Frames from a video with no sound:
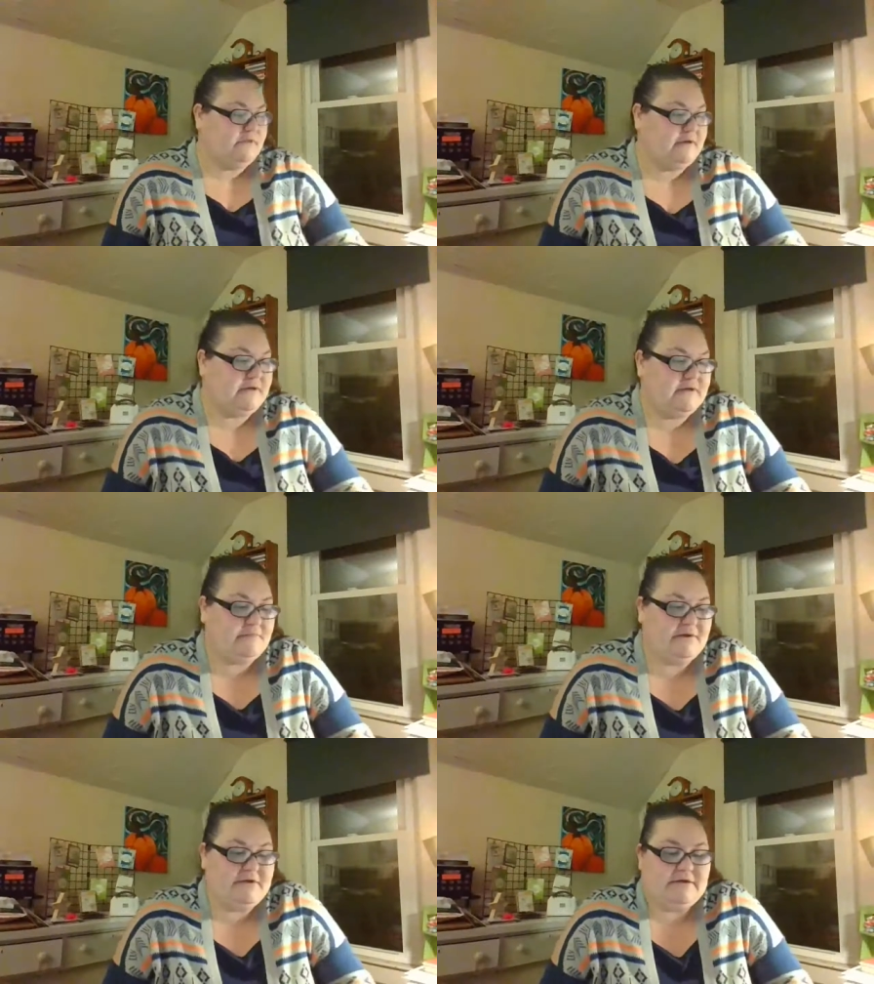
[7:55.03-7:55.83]

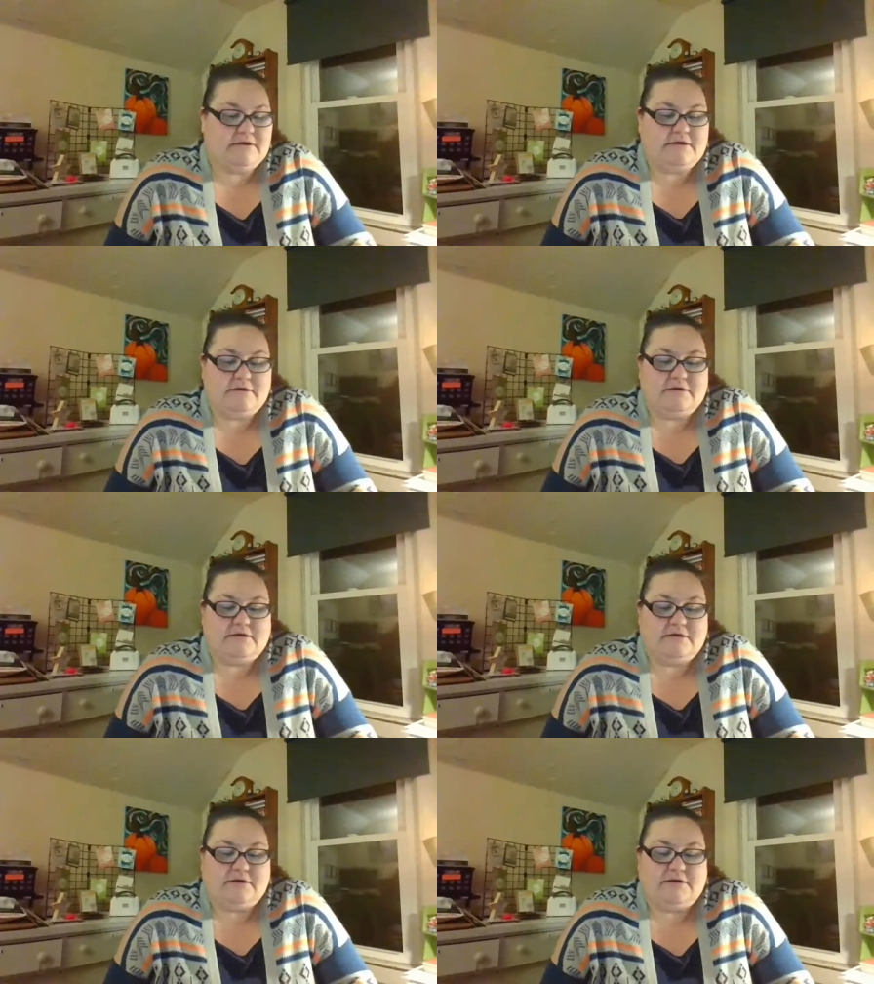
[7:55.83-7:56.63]
Um,
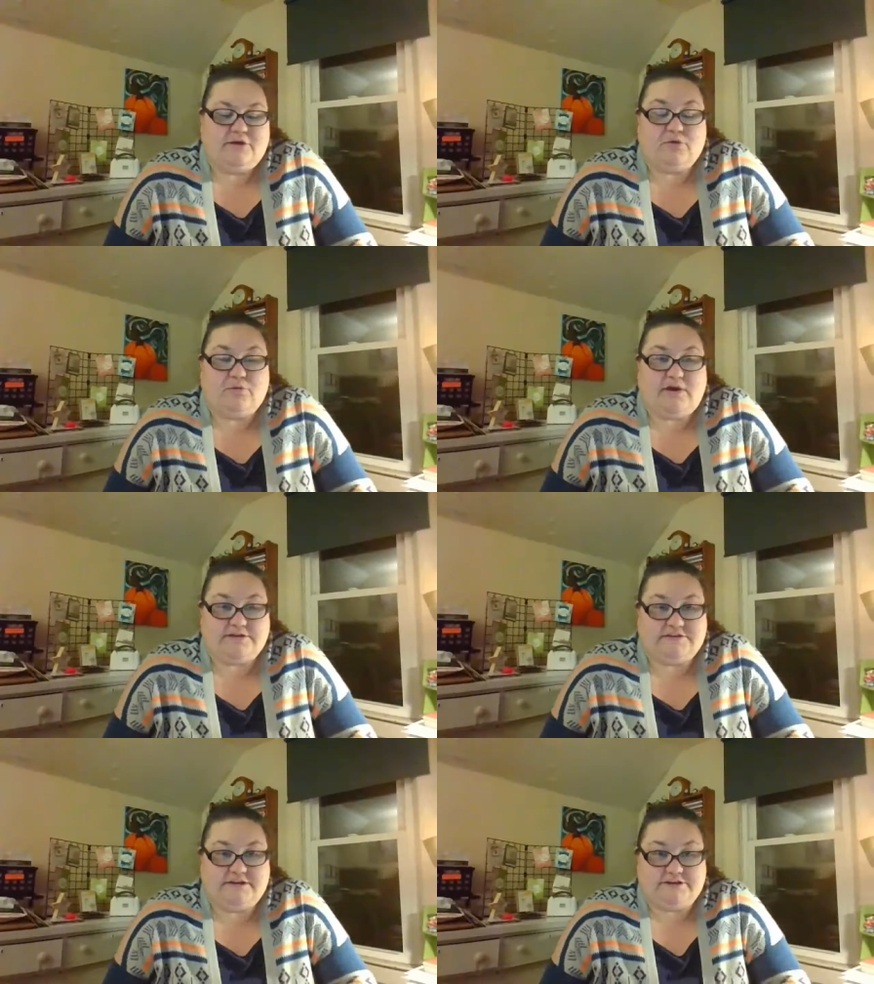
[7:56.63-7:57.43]
you
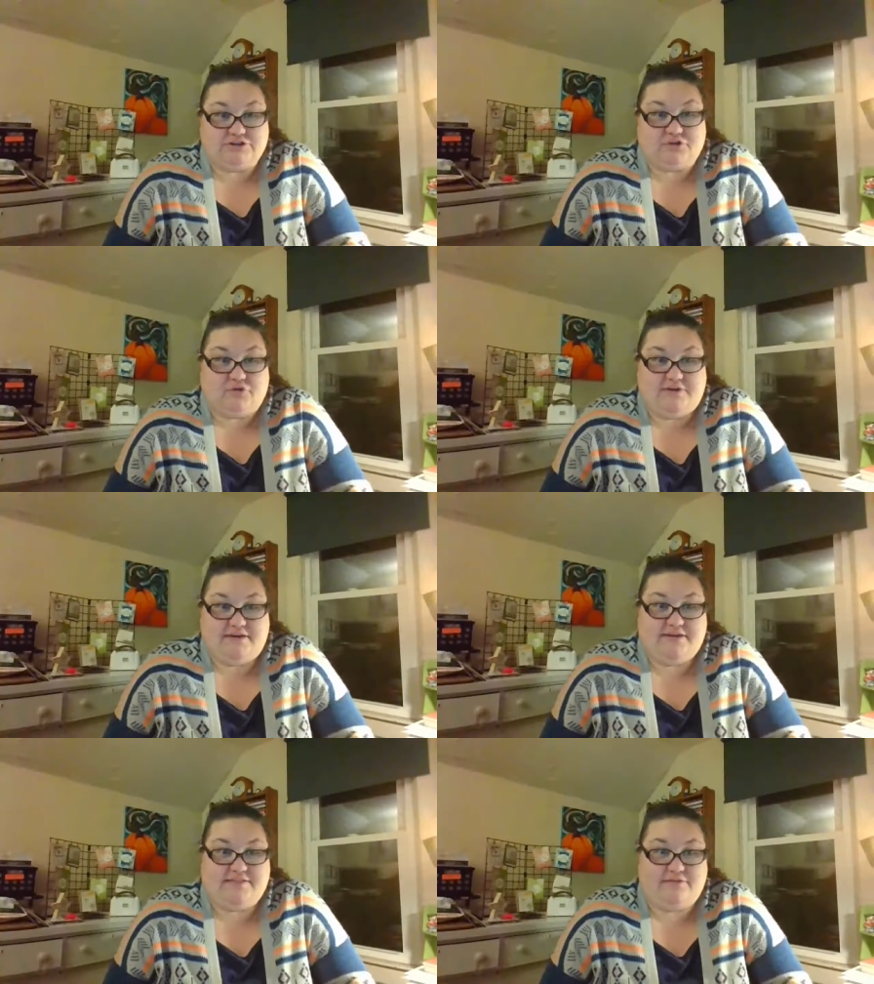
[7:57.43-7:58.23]
want to
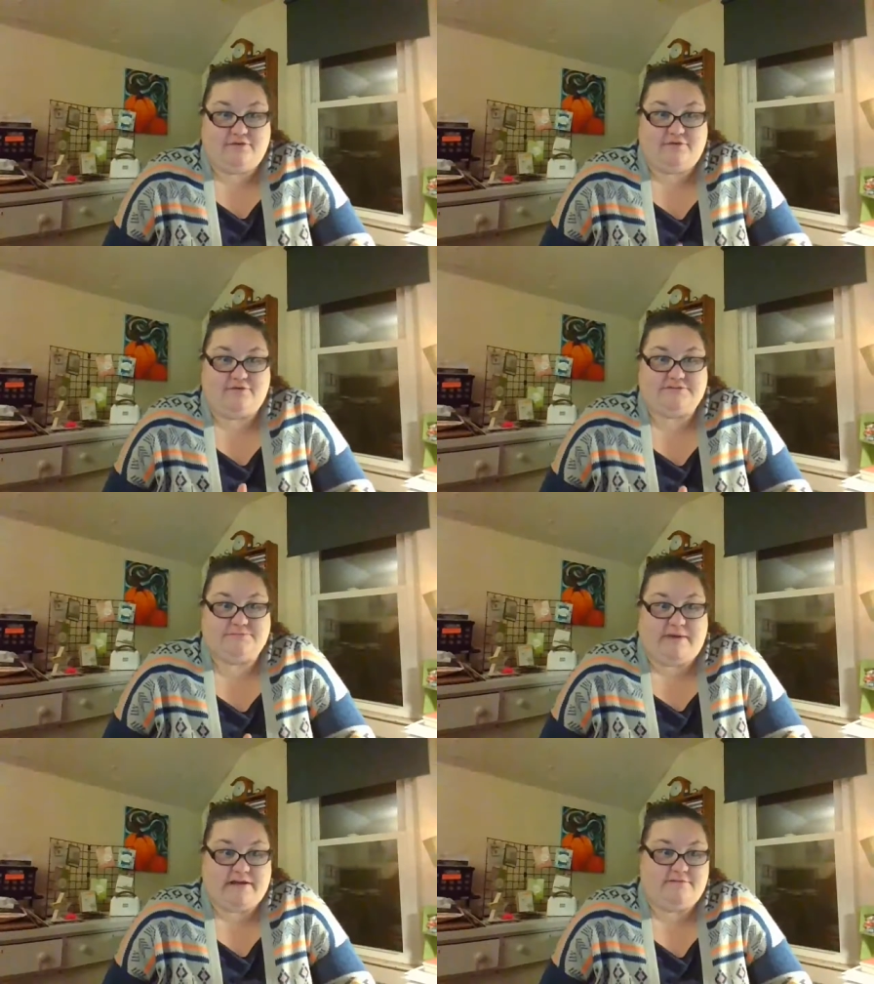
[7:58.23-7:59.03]
enjoy
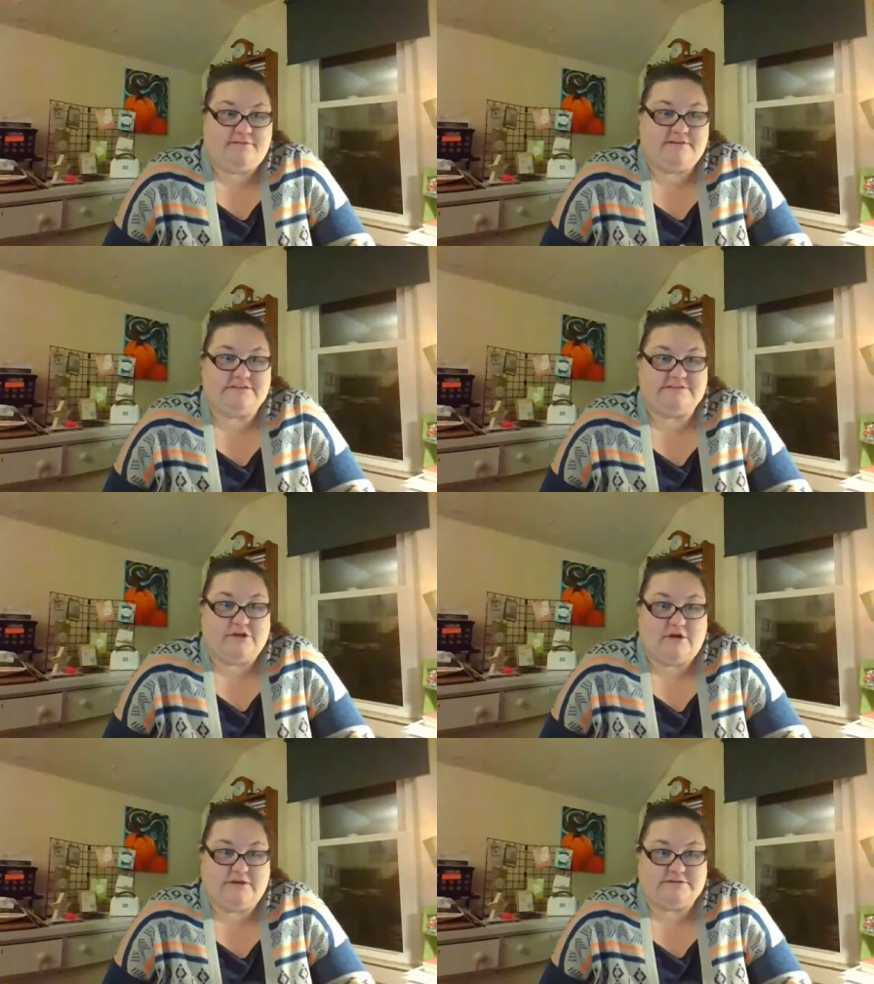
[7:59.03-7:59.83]
those benefits as
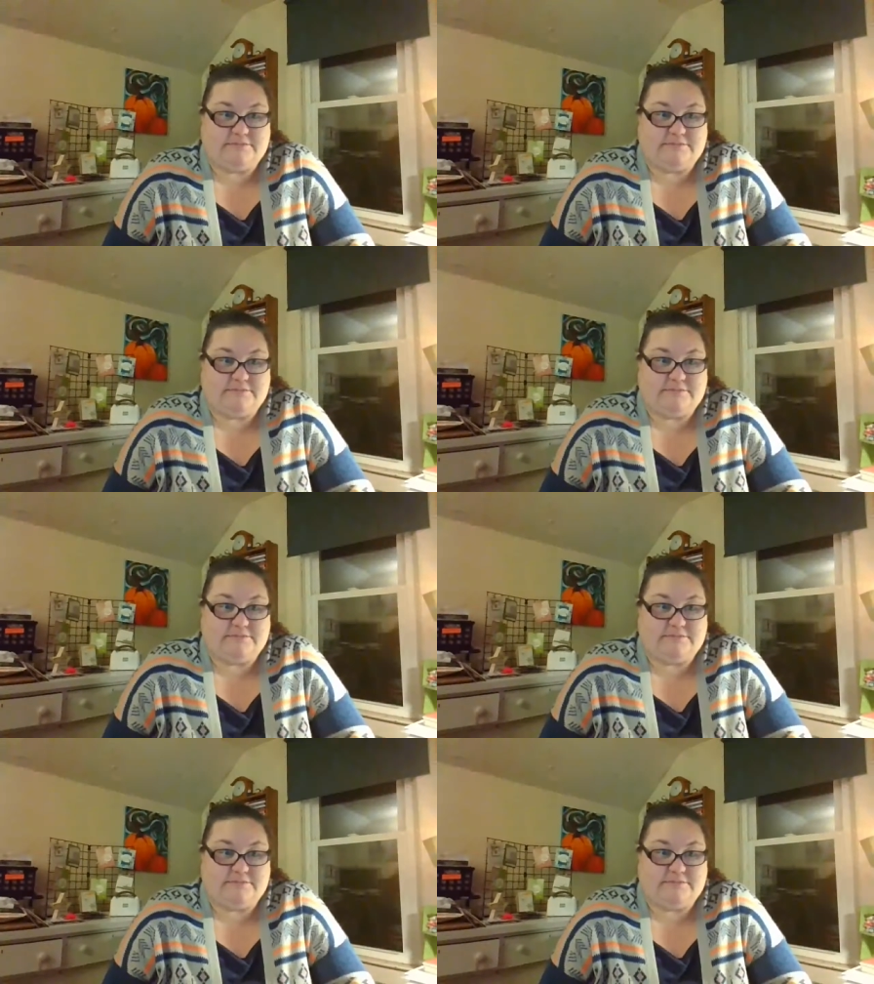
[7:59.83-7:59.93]
long